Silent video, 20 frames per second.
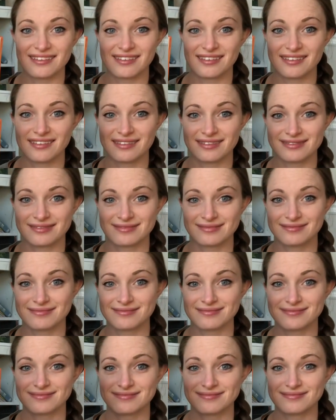
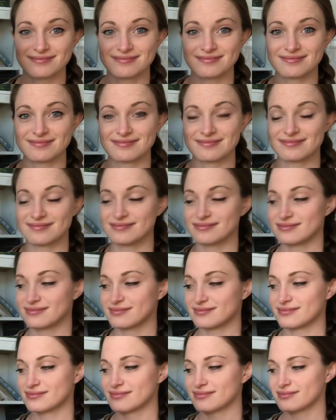
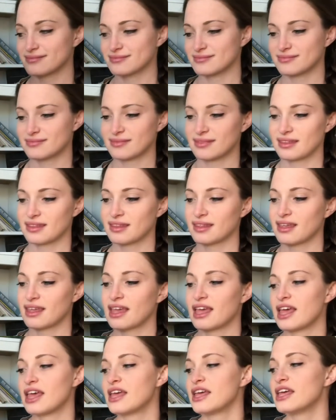
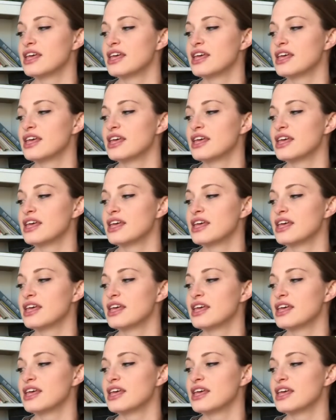Nothing is said.